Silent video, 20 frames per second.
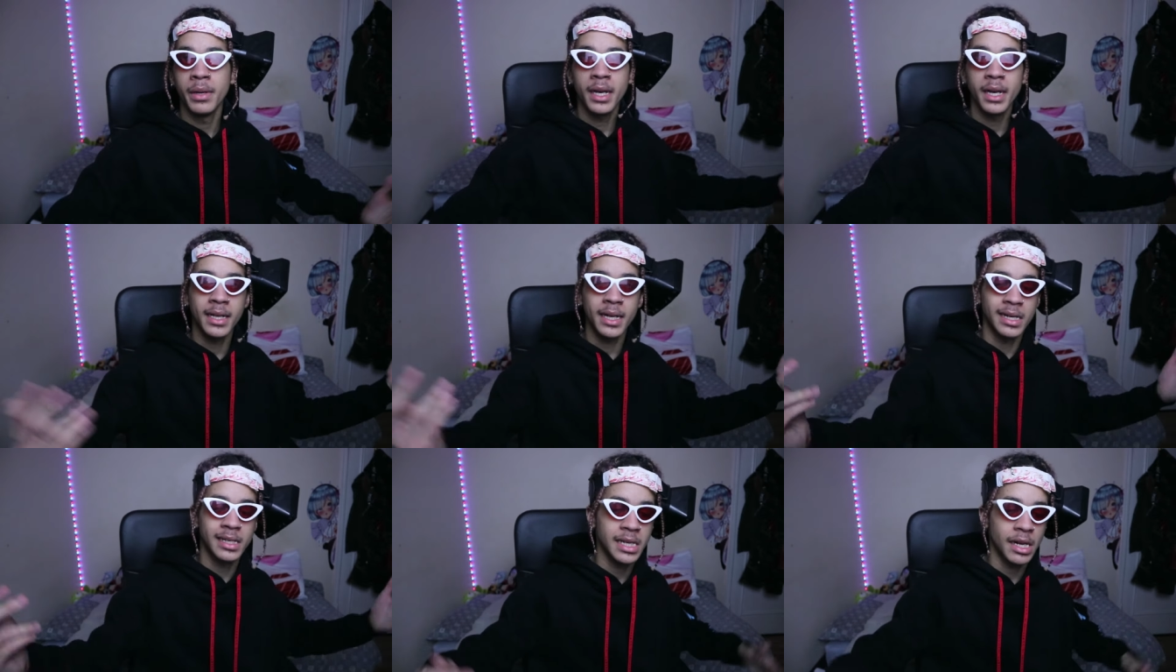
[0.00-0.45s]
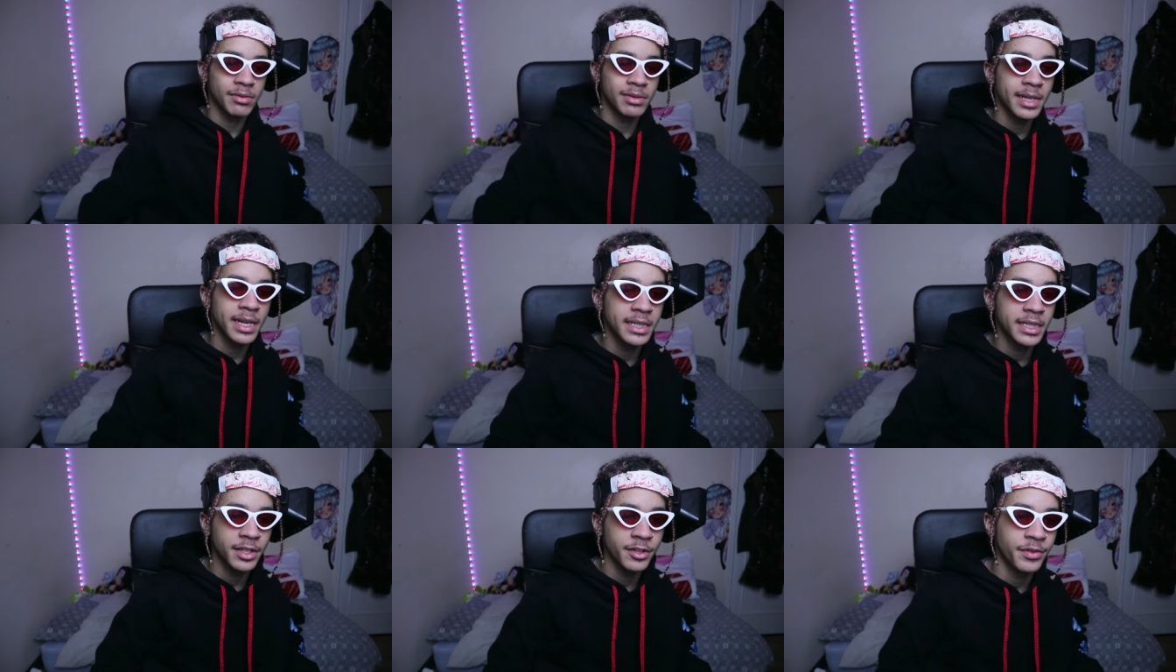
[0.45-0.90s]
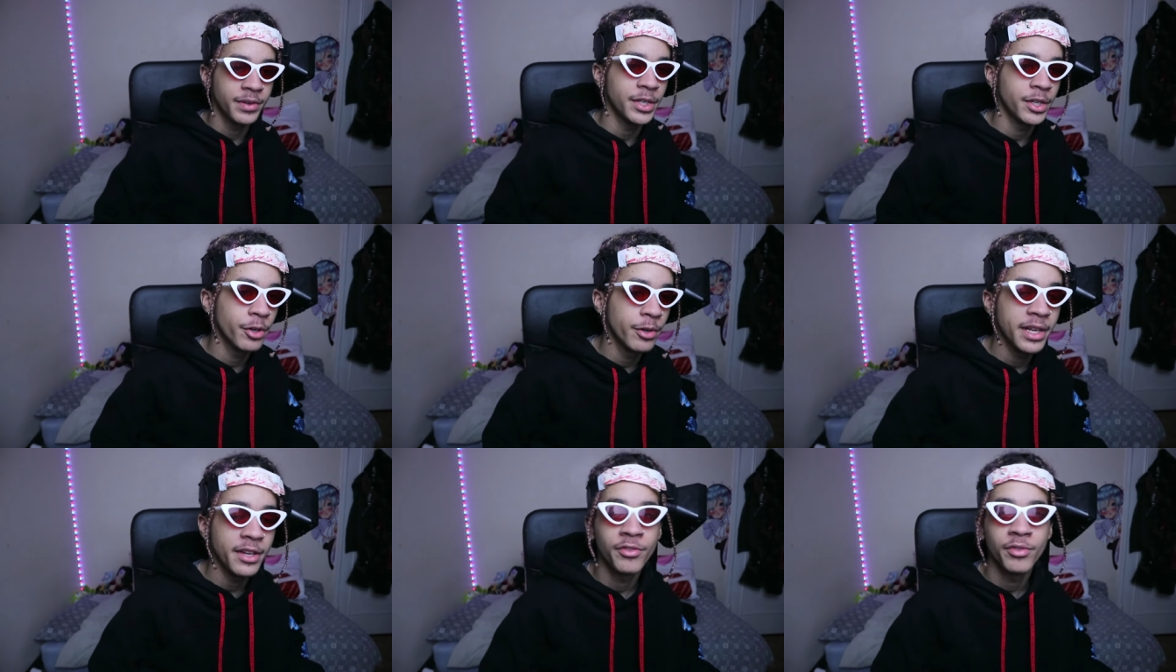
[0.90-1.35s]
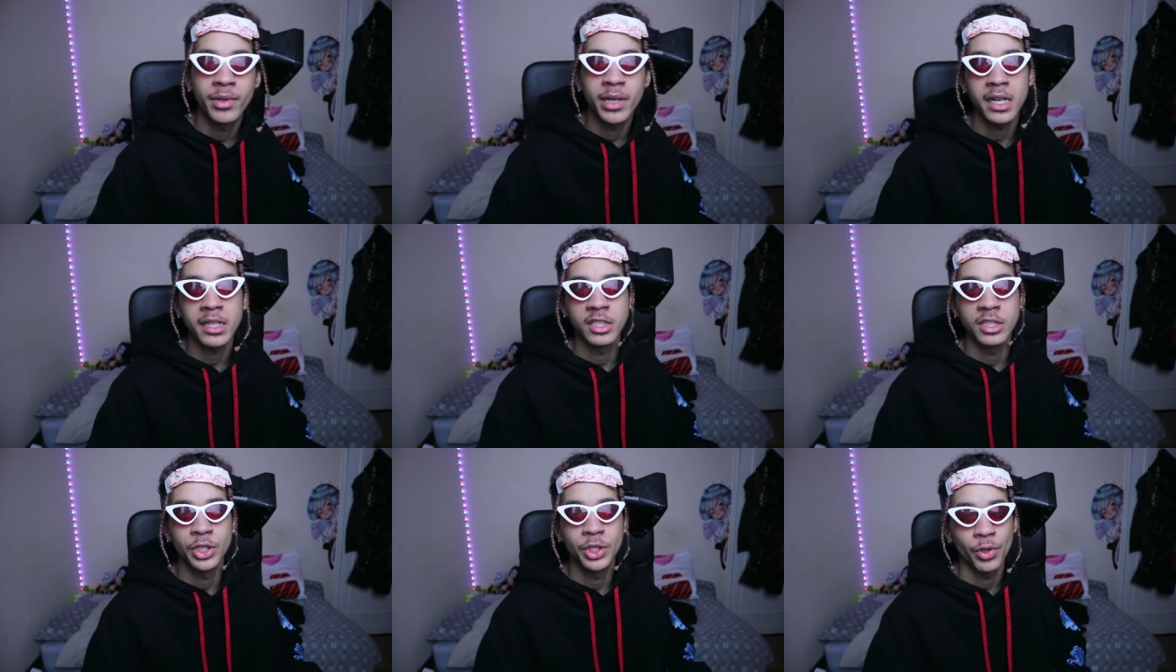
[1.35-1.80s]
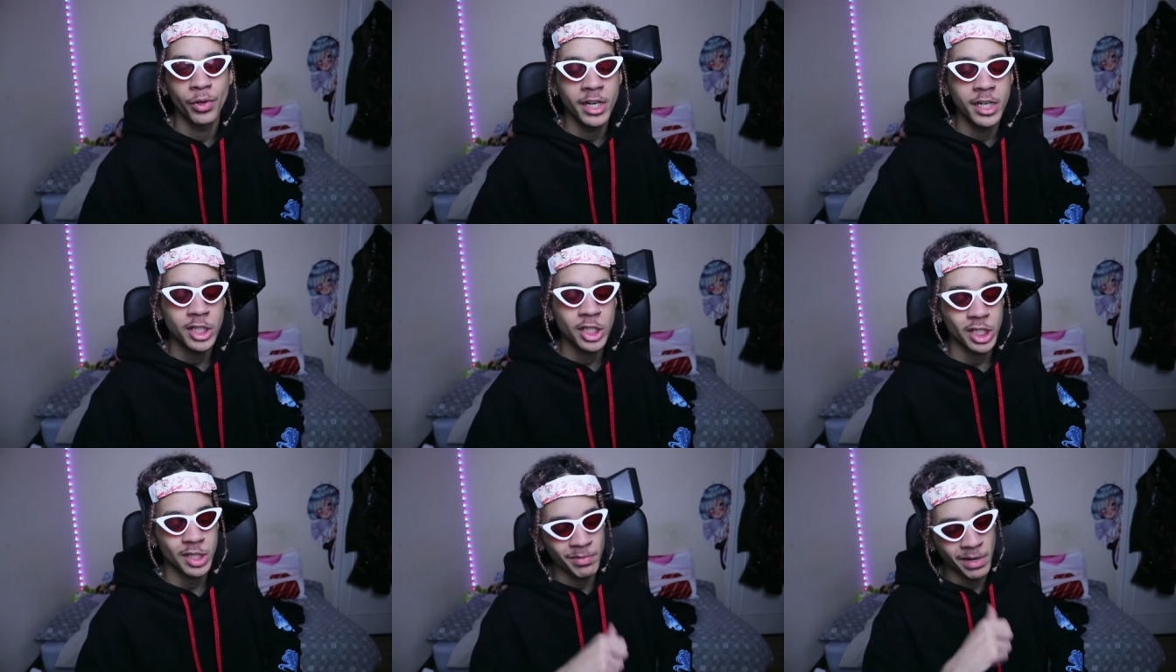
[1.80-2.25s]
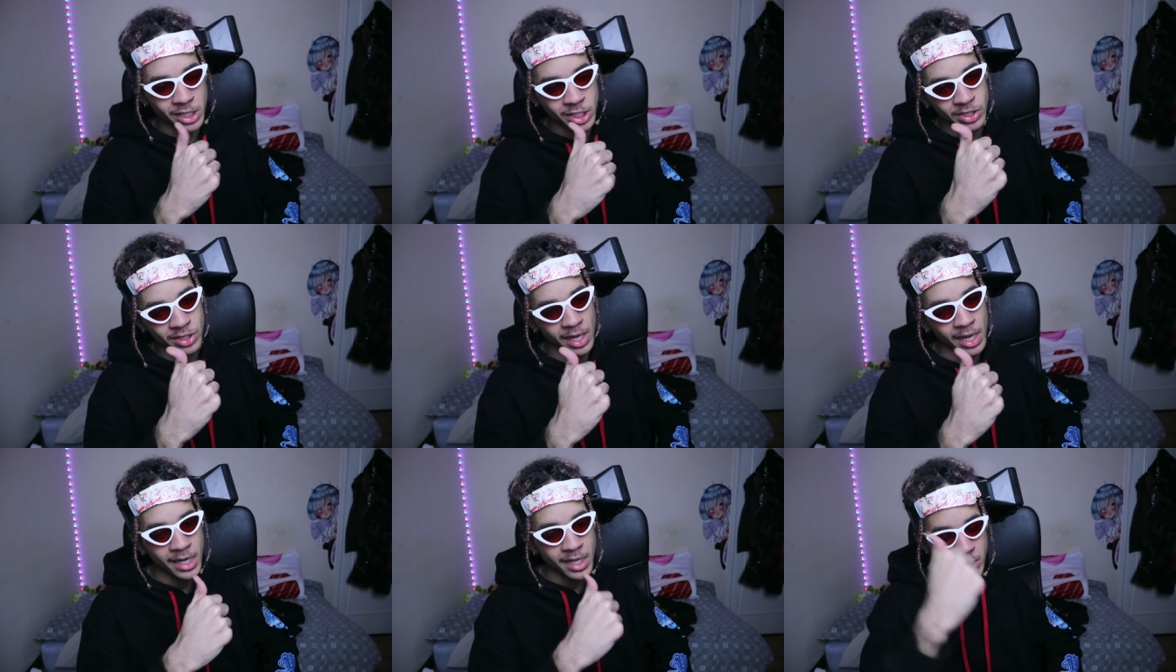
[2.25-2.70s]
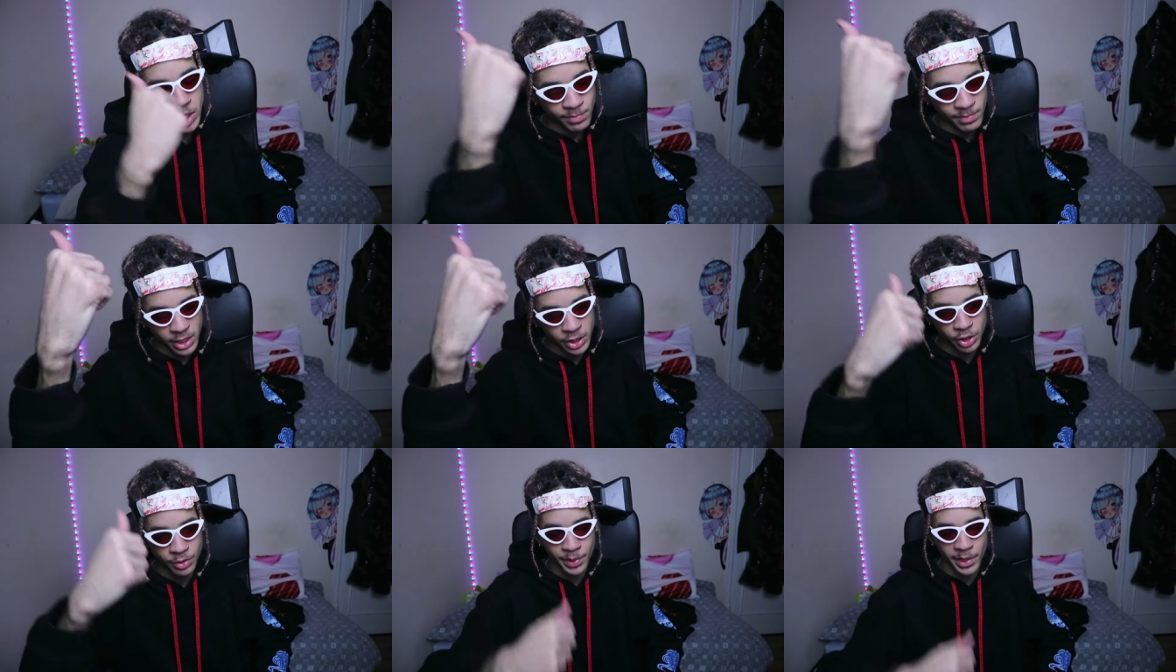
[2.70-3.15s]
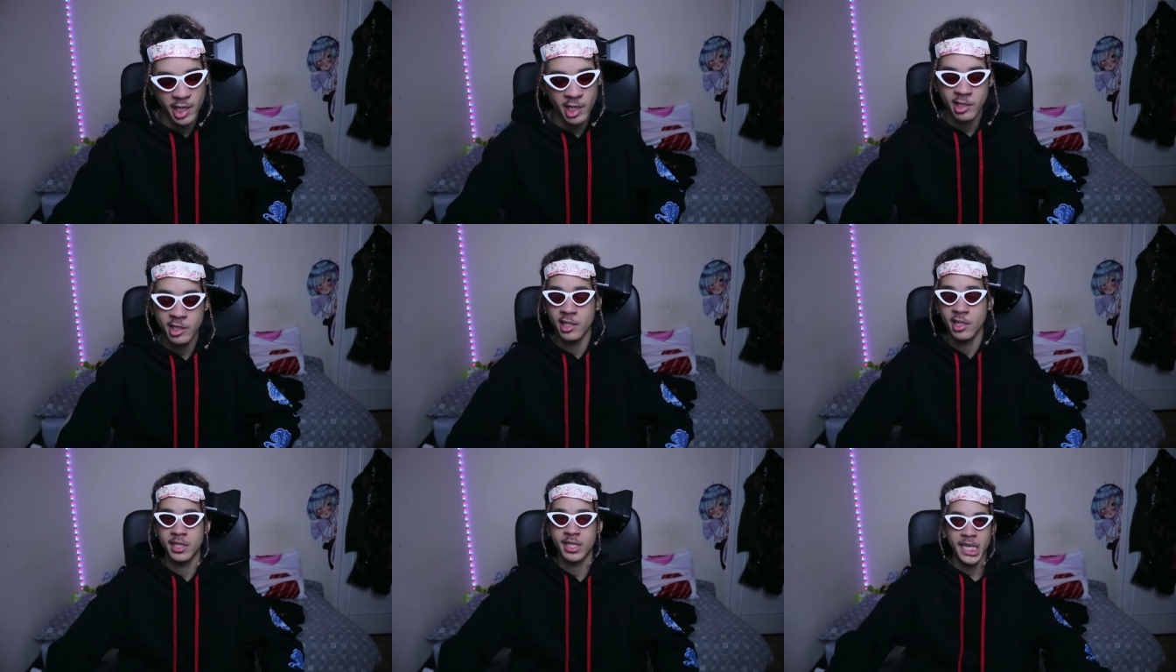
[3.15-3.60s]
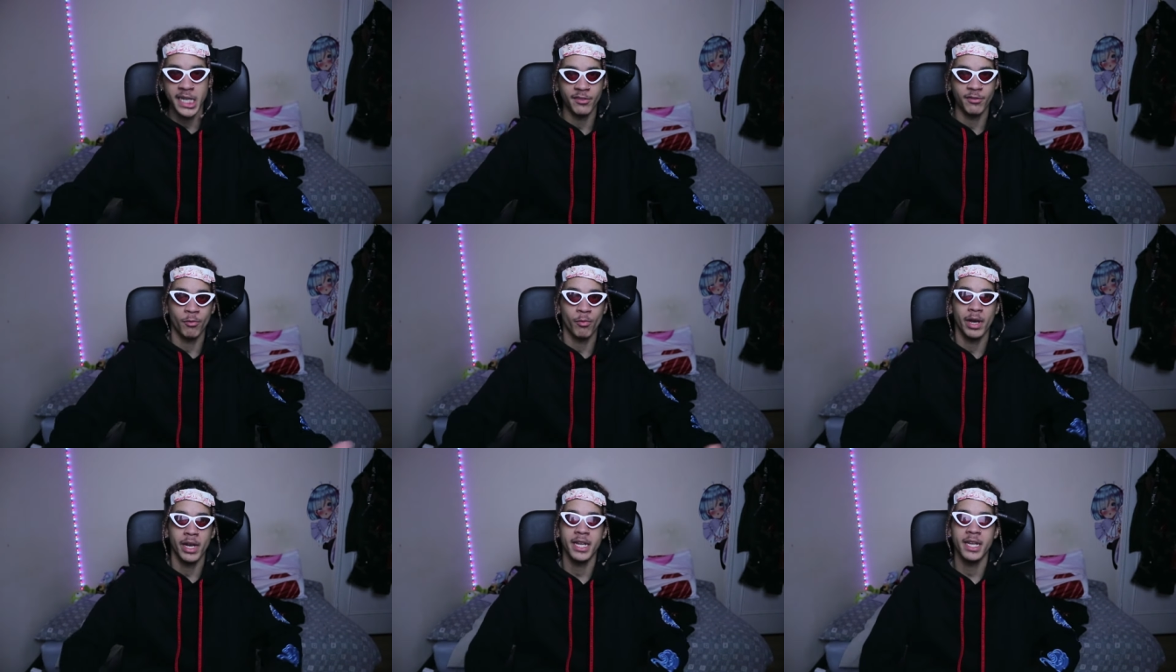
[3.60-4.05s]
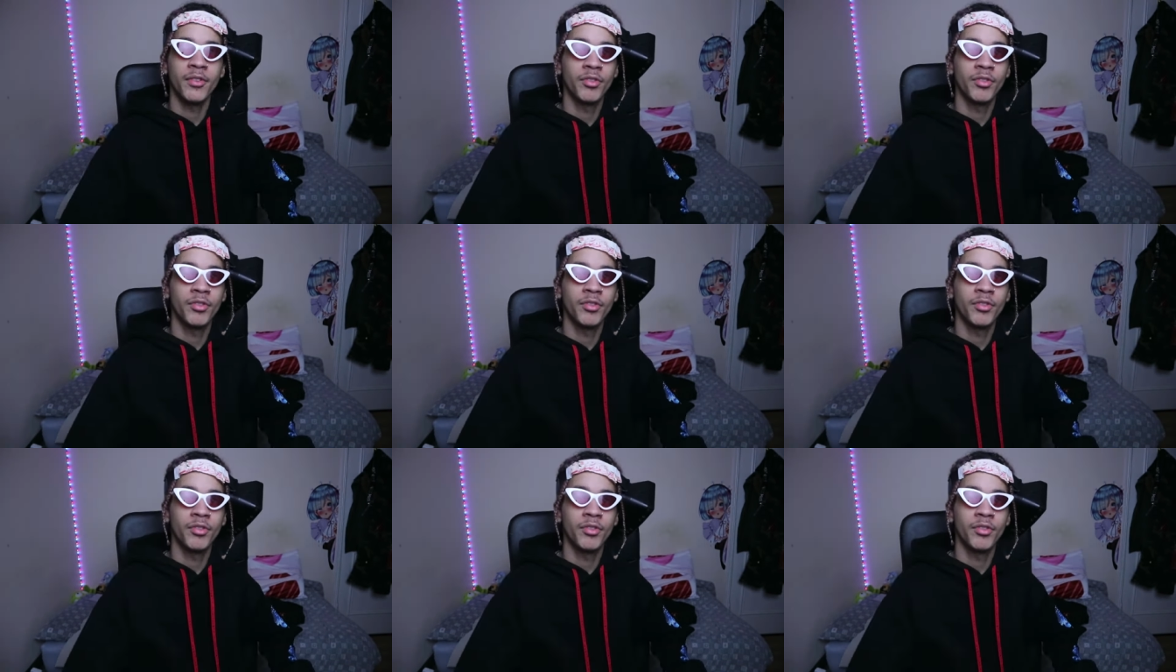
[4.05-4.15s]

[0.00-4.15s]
But yeah guys, that was the end of the video. If you guys enjoyed, smash like, smash your penis in a safe way.